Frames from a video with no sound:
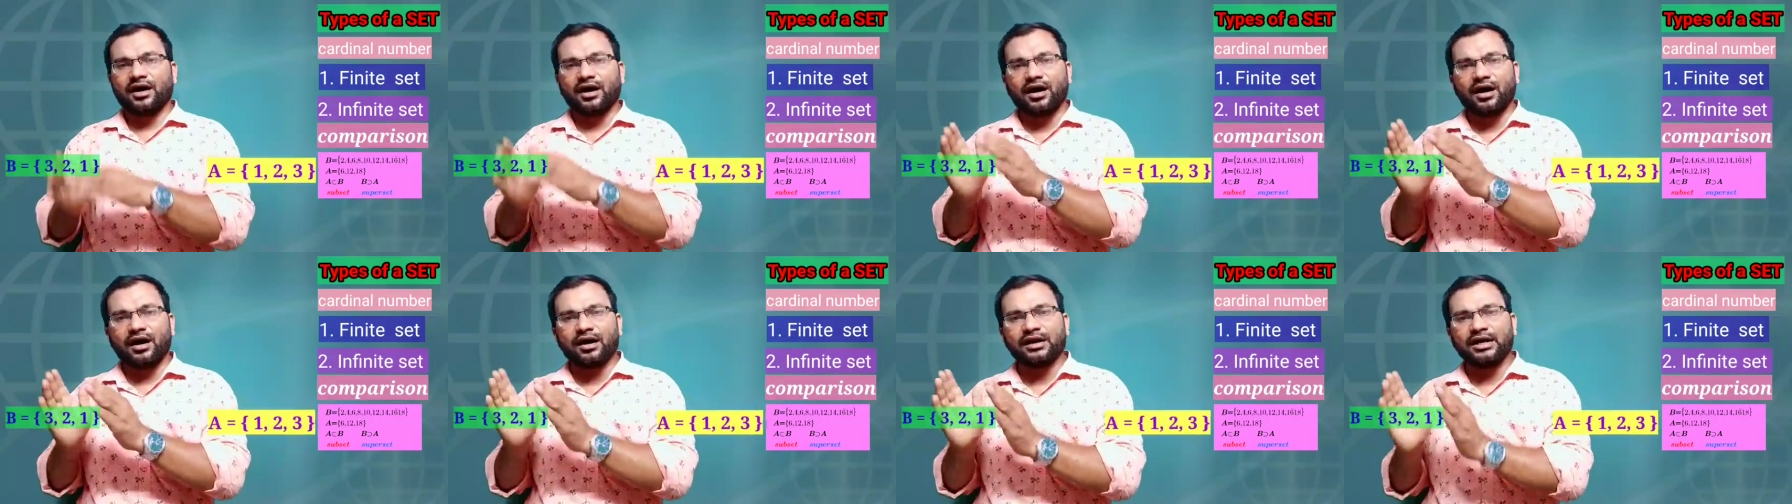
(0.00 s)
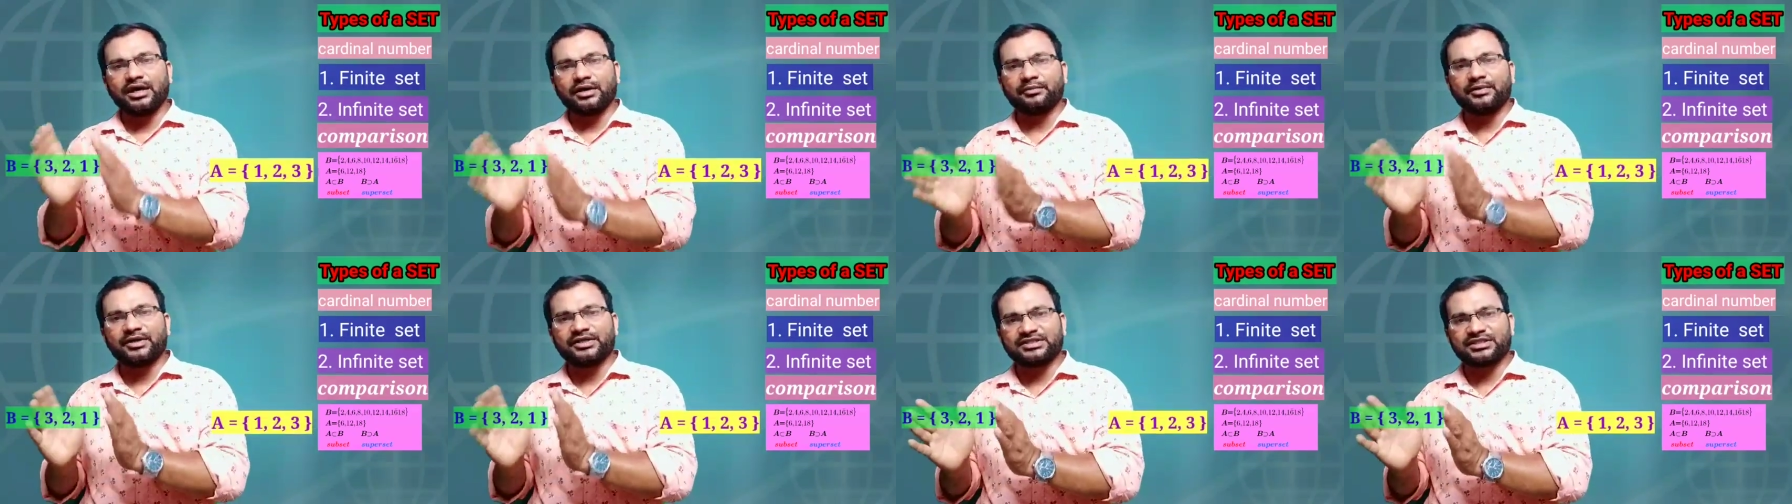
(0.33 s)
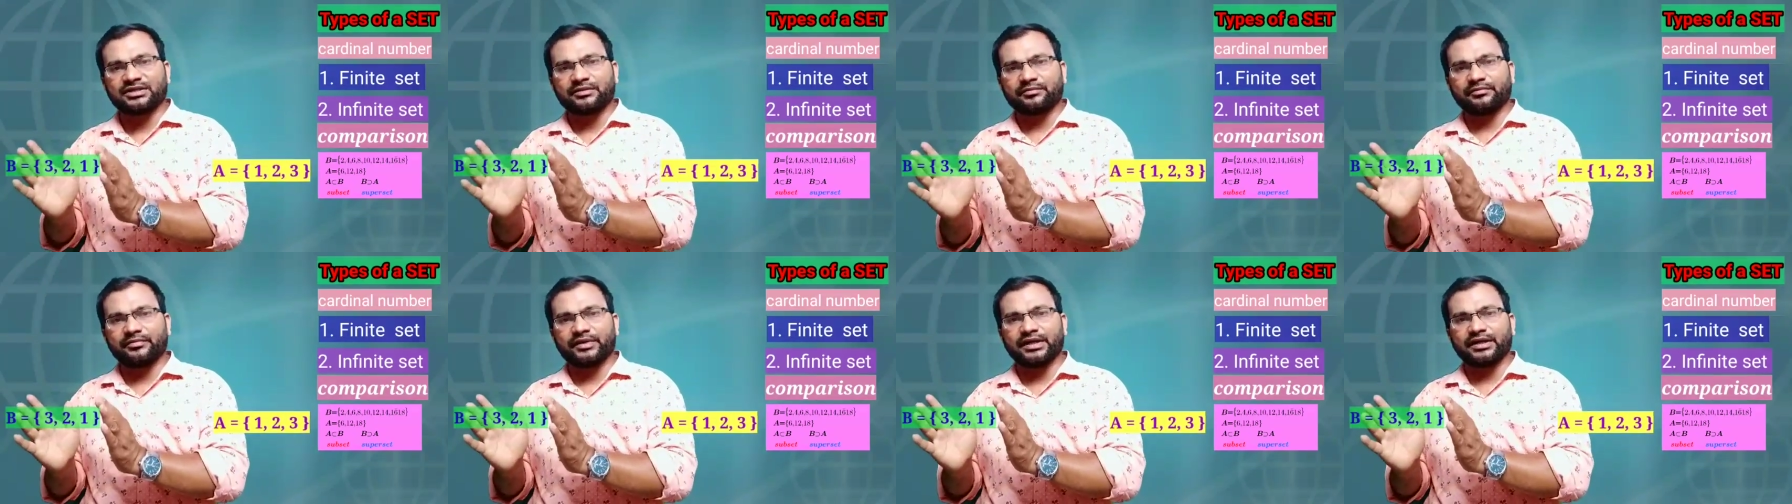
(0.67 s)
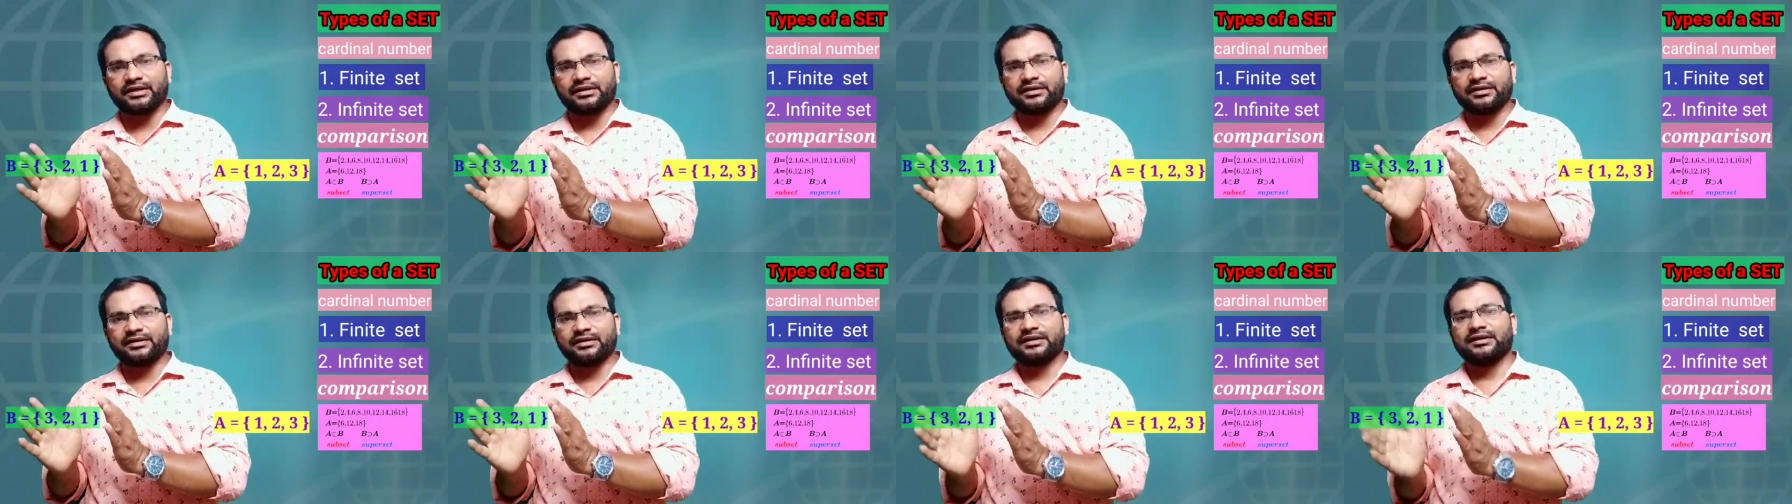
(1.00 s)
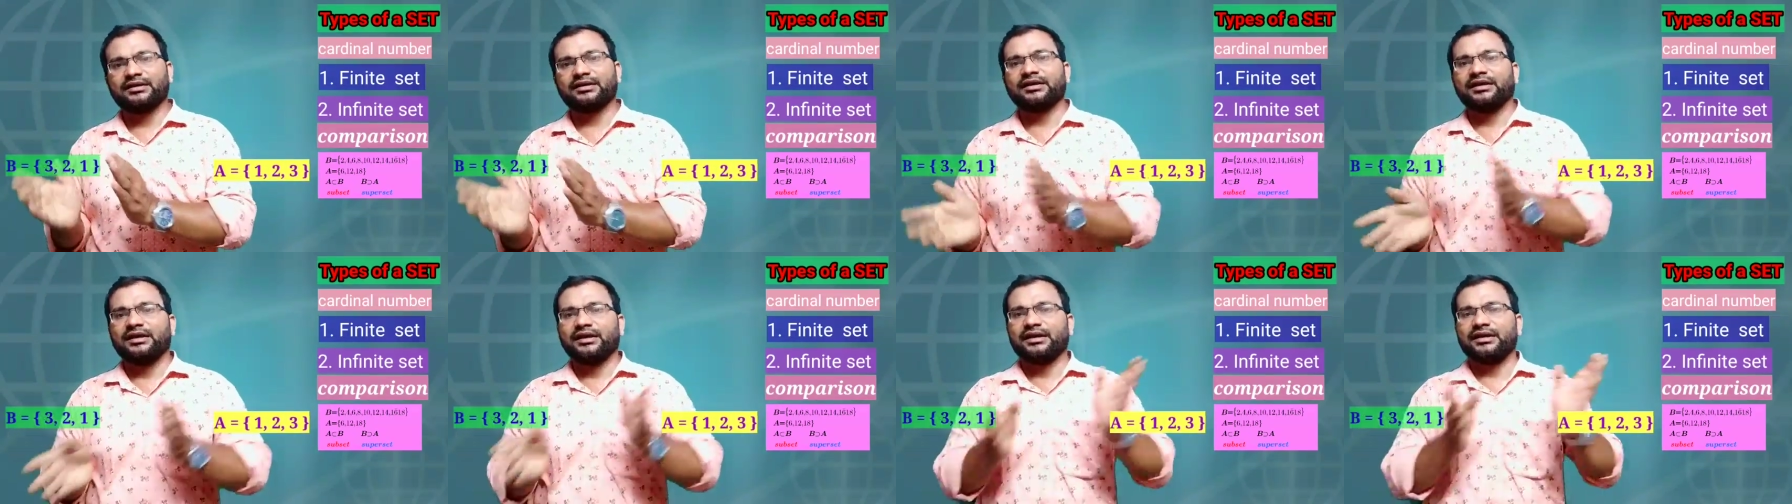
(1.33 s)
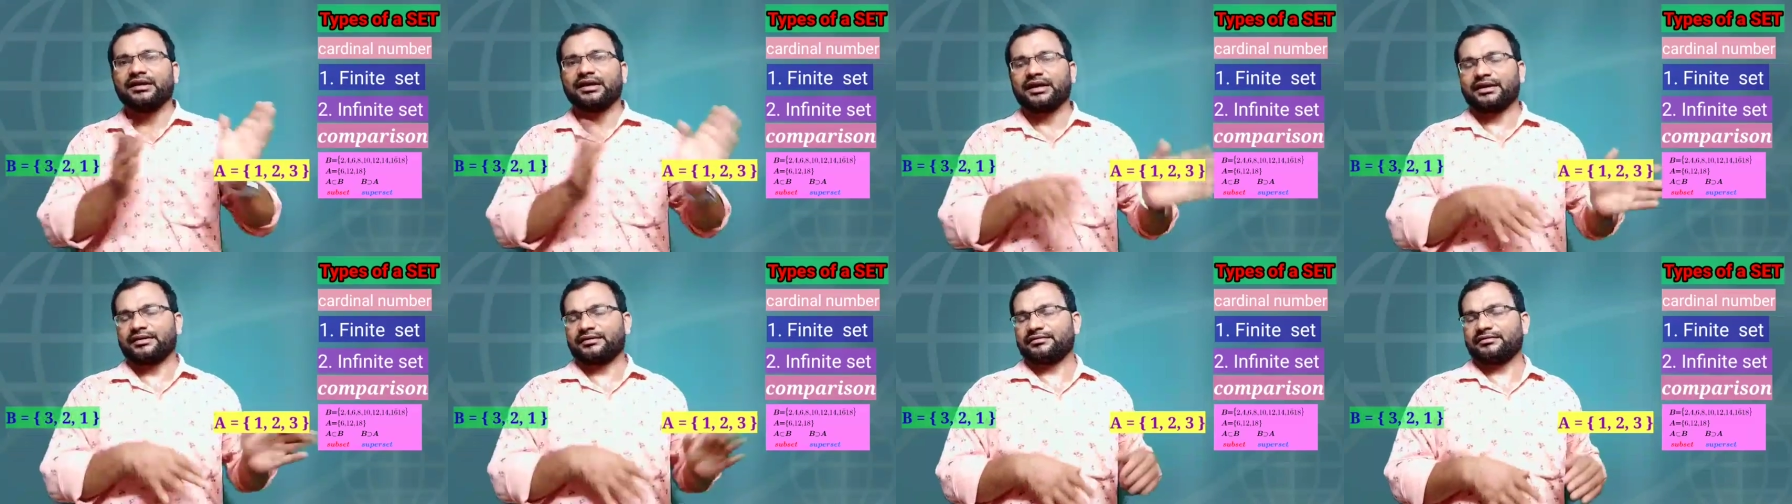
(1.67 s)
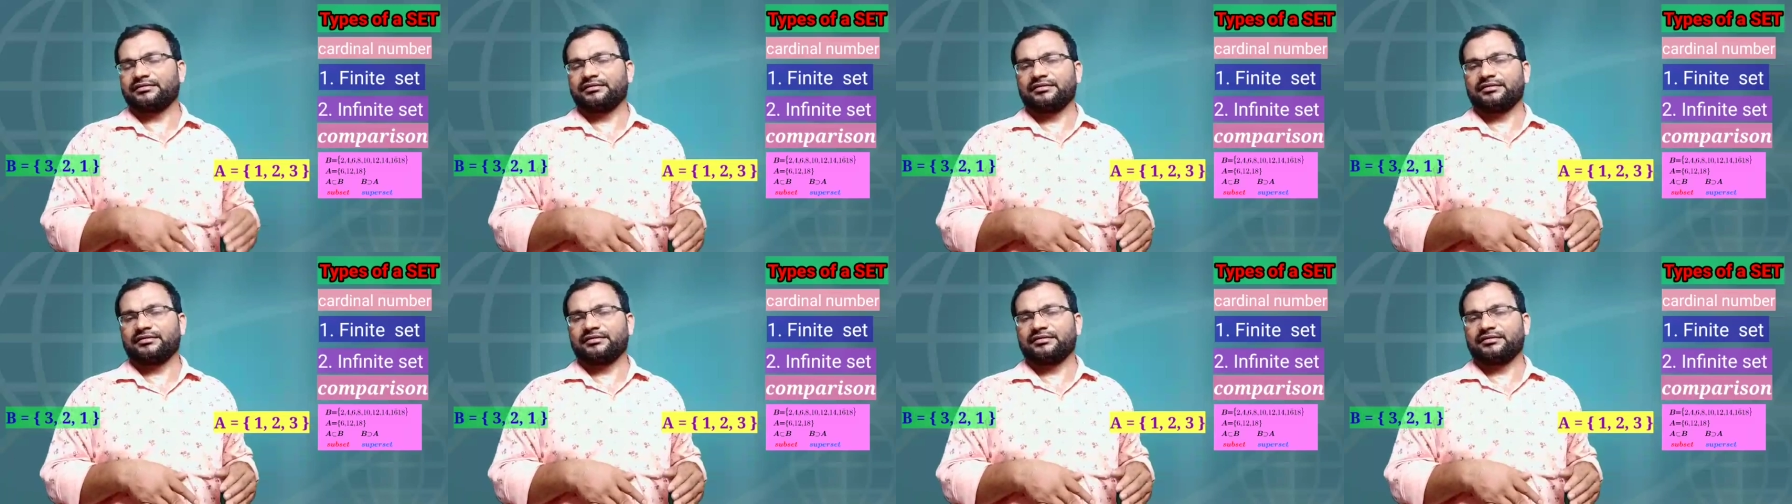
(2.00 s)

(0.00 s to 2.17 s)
all elements in B in A.